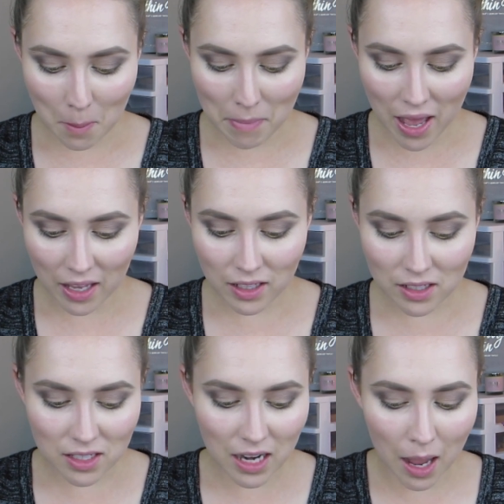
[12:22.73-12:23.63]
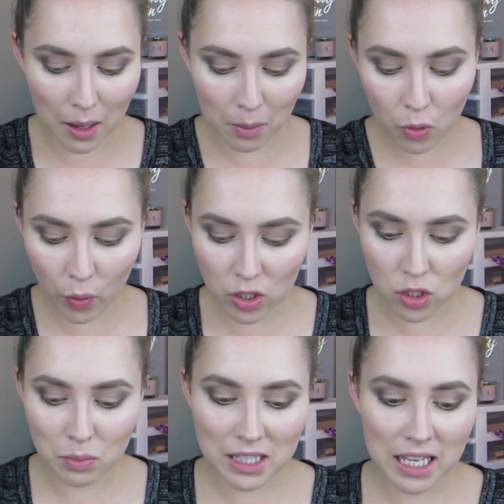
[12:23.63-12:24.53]
But I am going
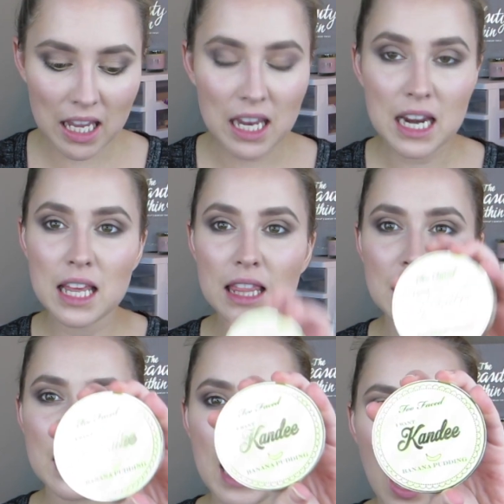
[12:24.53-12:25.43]
to be taking the